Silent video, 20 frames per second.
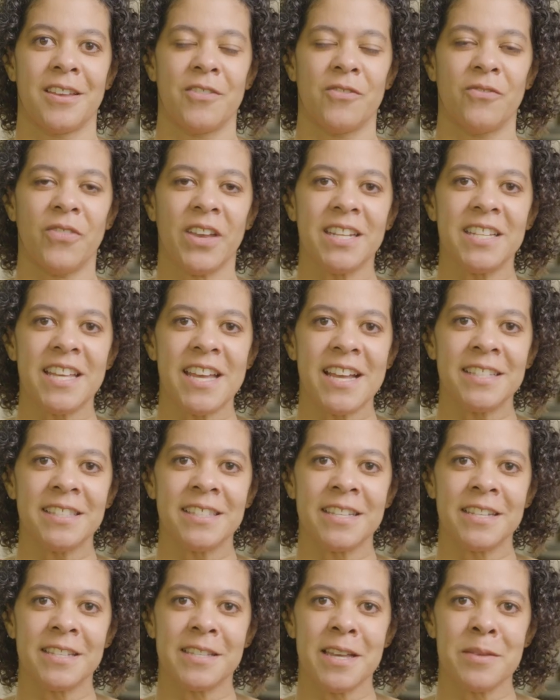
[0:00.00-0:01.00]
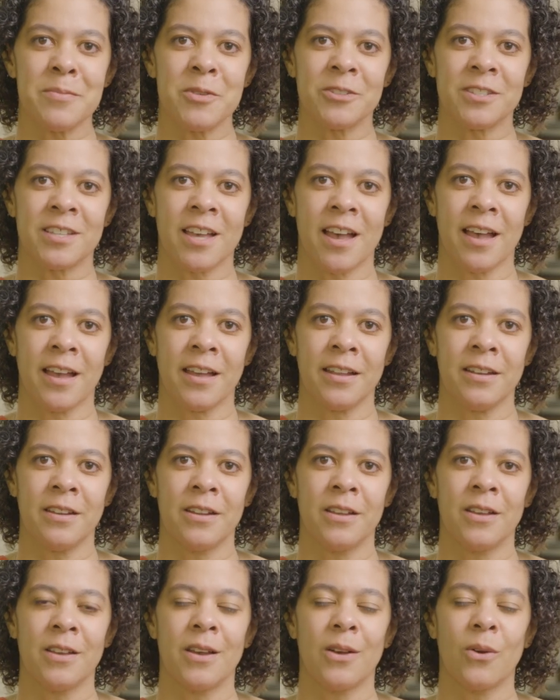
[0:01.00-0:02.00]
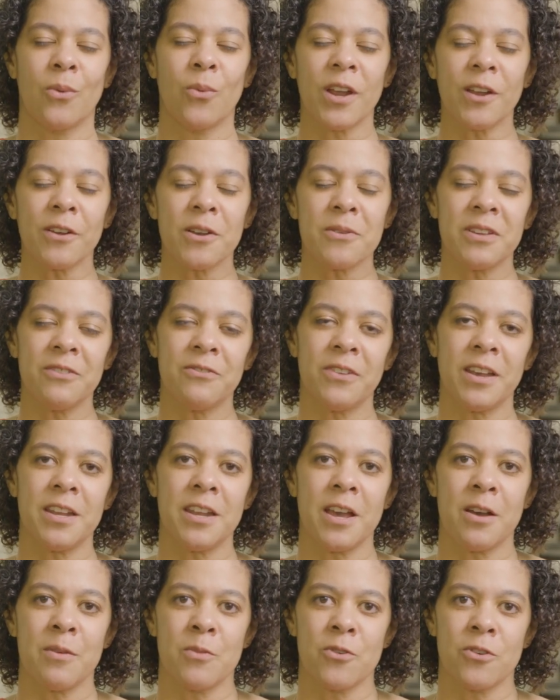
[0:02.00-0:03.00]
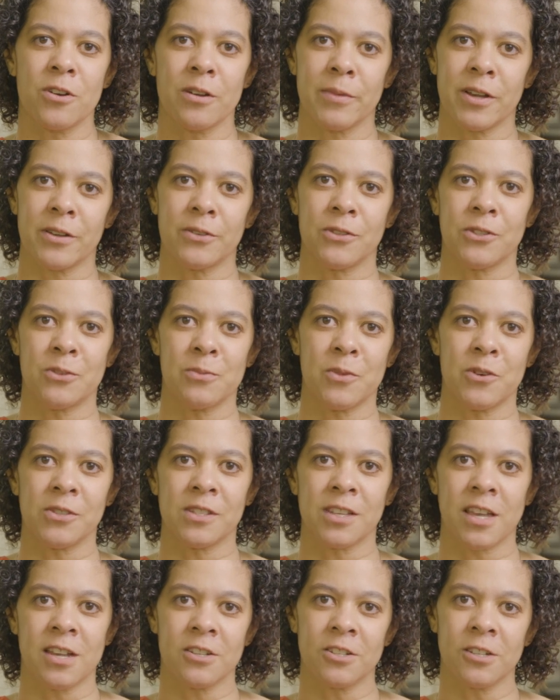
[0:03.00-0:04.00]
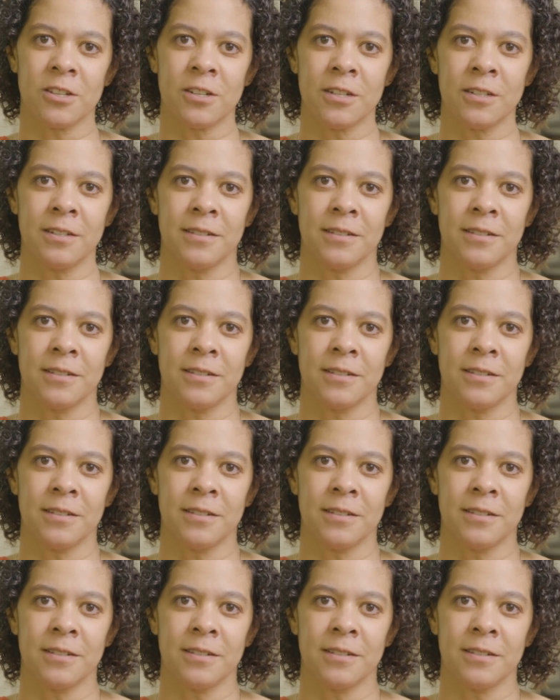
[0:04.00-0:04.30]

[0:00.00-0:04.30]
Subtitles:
Fantastic demo, Todd. Where can we find out more about Sumo Scheduler?